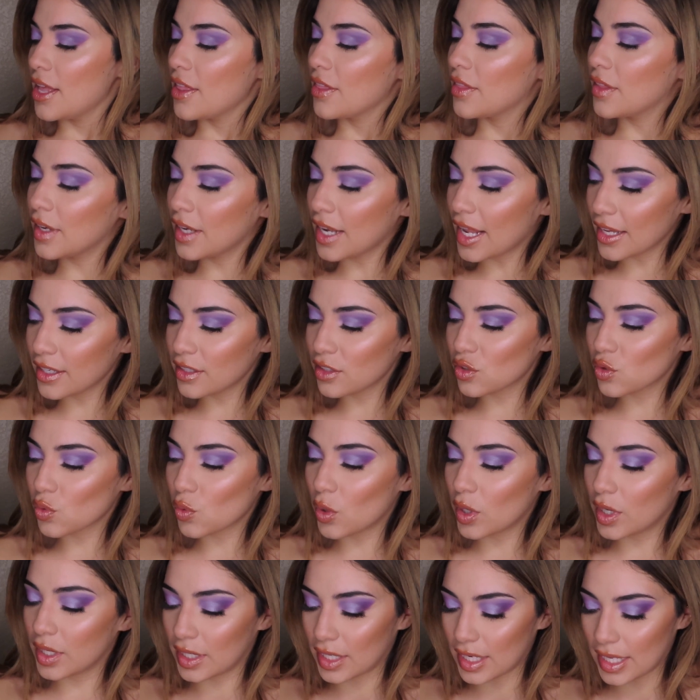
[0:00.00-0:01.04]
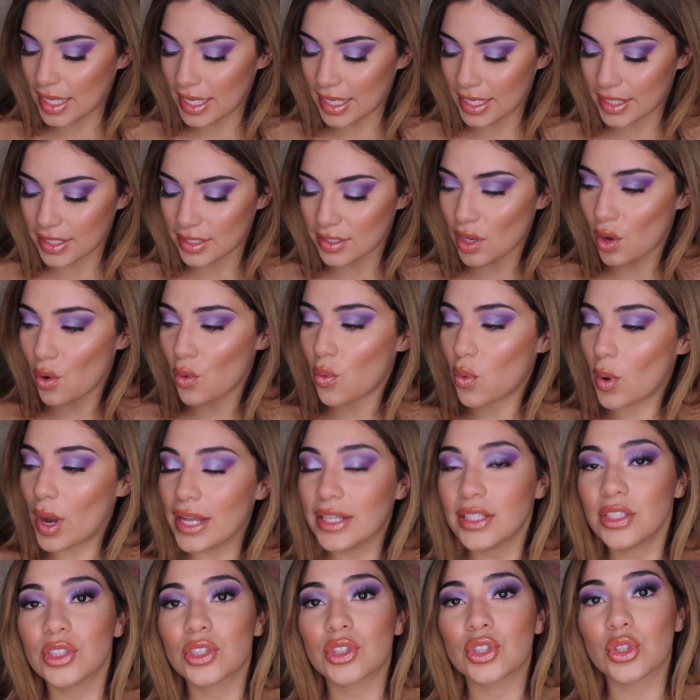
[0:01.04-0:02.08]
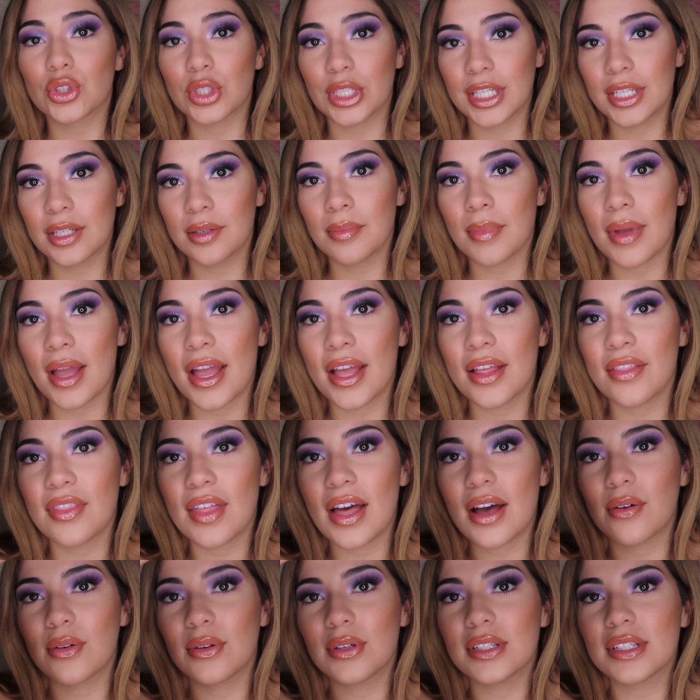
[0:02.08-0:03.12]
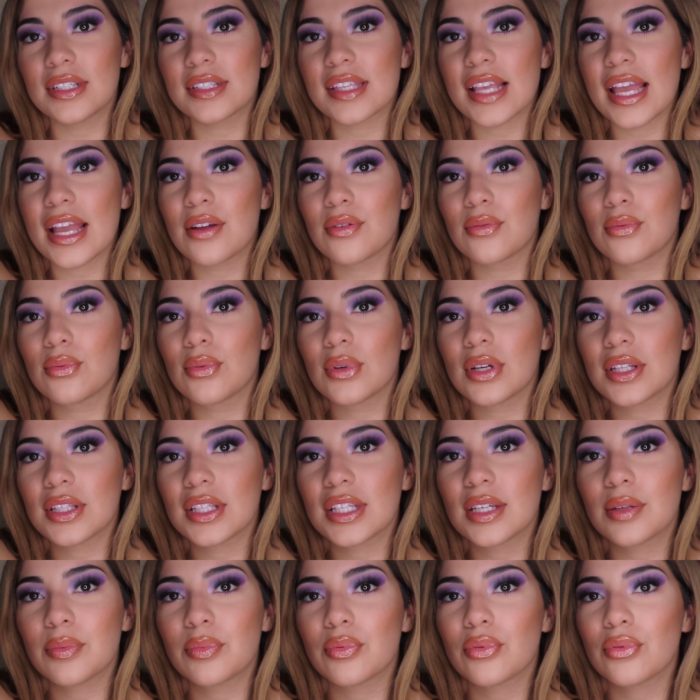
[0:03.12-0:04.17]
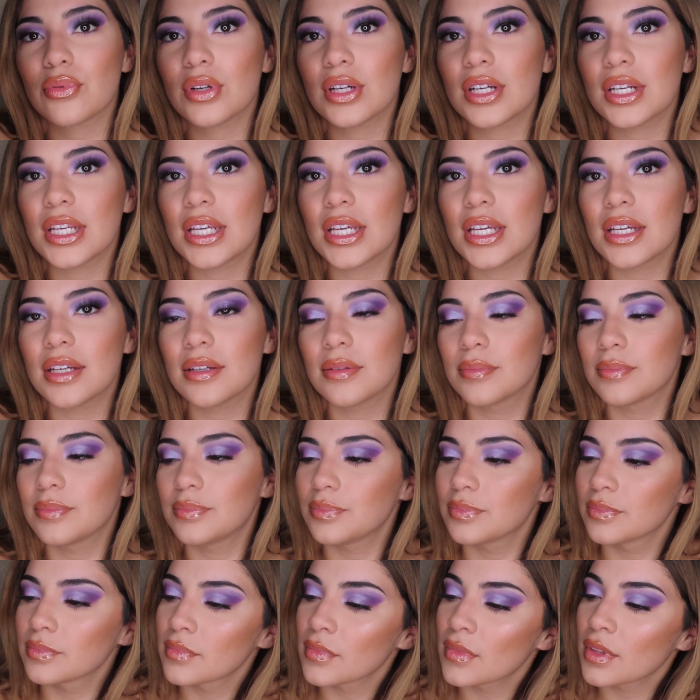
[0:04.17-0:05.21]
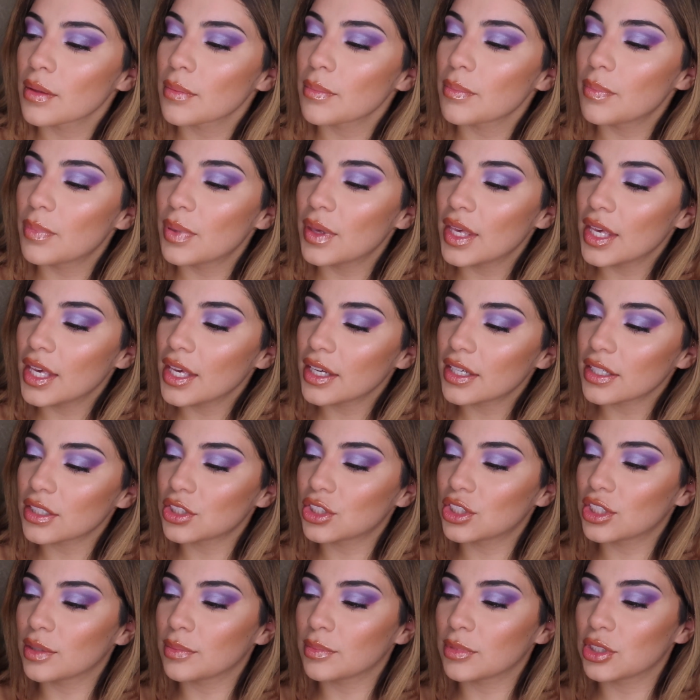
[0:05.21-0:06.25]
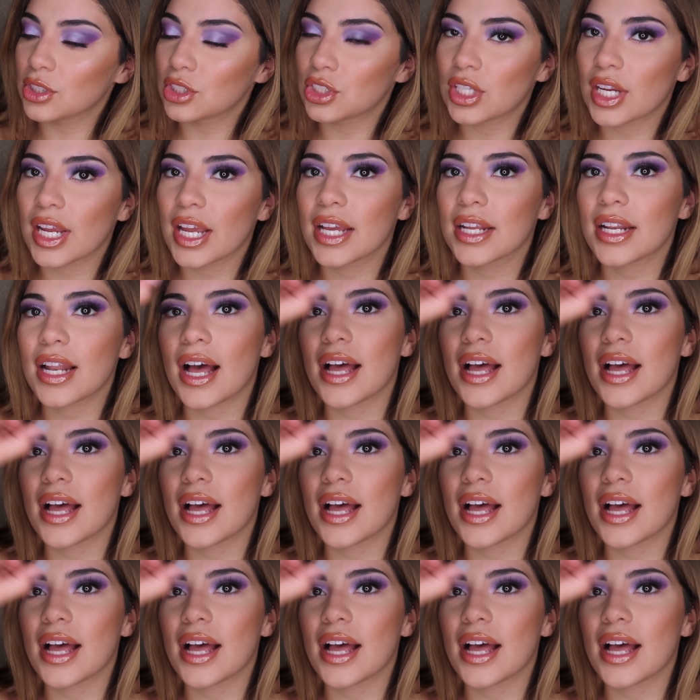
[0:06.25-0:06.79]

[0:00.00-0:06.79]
The next one is Wet Dream, and that one is a really pretty pink shimmer shade.